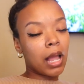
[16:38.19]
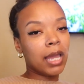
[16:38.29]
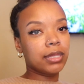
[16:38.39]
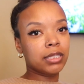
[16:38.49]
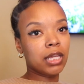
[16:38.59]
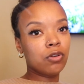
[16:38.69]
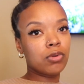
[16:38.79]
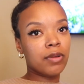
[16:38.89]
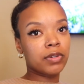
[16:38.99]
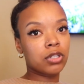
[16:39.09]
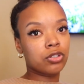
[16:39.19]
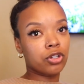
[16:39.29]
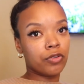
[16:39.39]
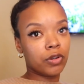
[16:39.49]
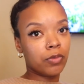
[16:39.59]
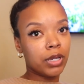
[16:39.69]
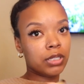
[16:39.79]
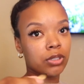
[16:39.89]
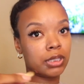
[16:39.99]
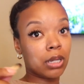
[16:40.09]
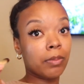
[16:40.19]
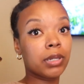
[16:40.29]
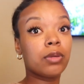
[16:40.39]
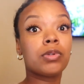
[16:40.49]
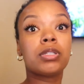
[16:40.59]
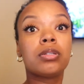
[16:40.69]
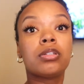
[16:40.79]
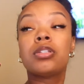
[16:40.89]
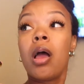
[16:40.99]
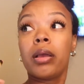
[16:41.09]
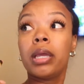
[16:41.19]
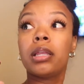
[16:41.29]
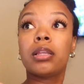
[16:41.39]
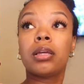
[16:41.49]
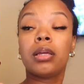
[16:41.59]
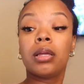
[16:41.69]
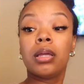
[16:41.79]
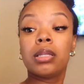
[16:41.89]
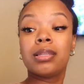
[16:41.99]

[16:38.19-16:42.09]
I think that whoever the server was or somebody was docking the